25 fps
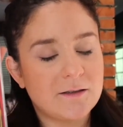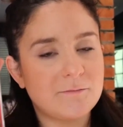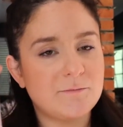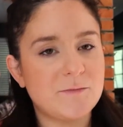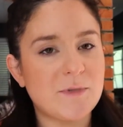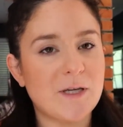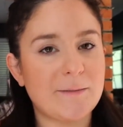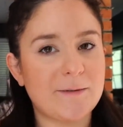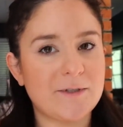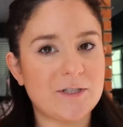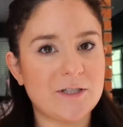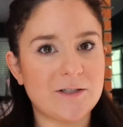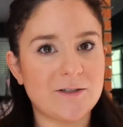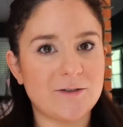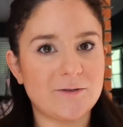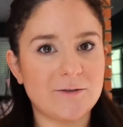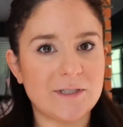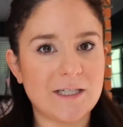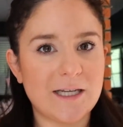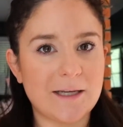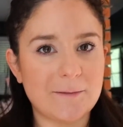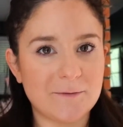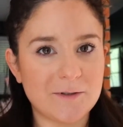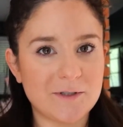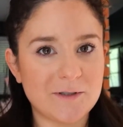maybe just do a
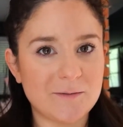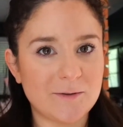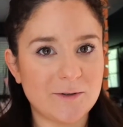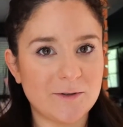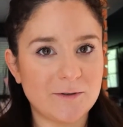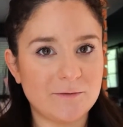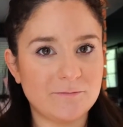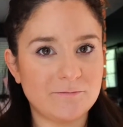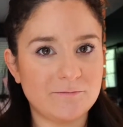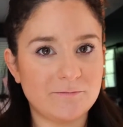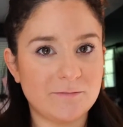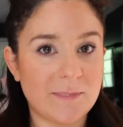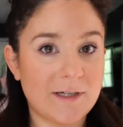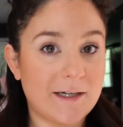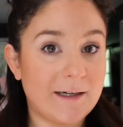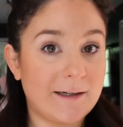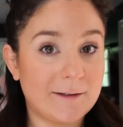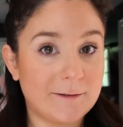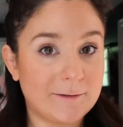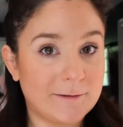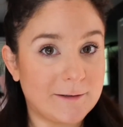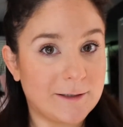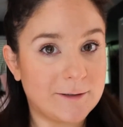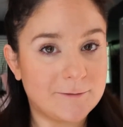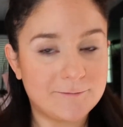tablespoon. I
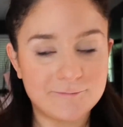don't know.